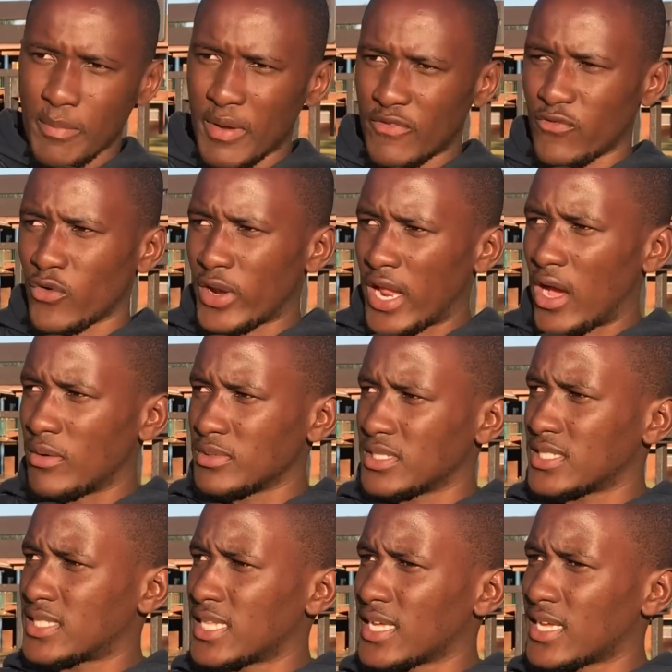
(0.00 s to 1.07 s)
But for now, I'm
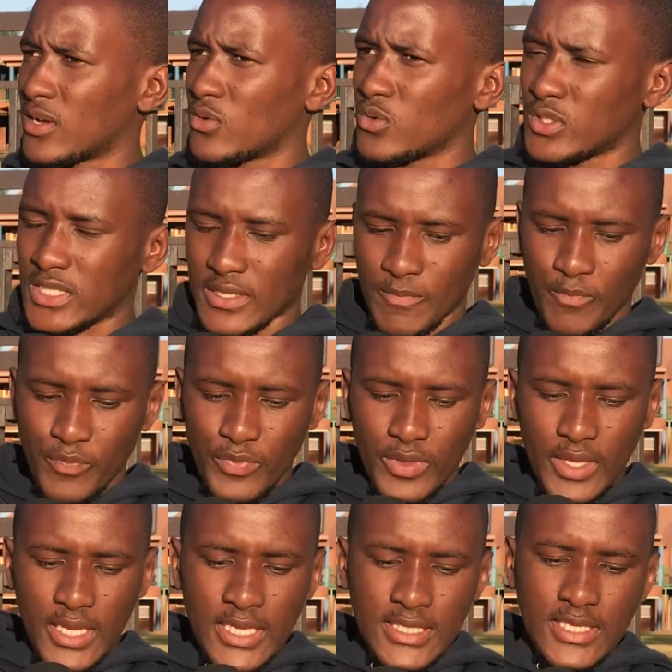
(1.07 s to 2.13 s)
just thinking, Uguti,
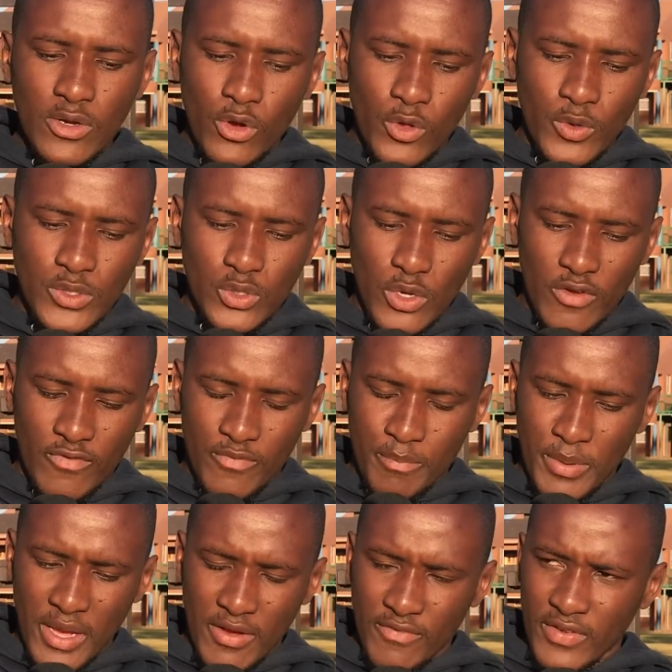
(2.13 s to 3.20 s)
is he going to
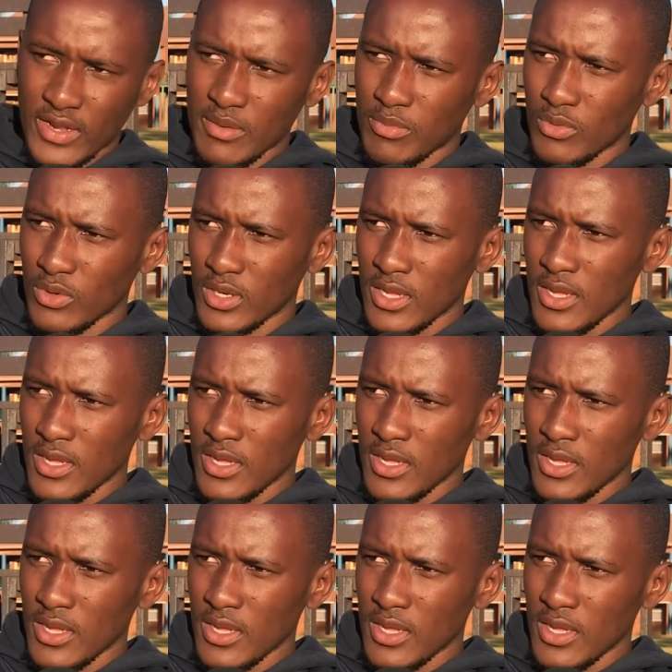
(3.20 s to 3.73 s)
be available?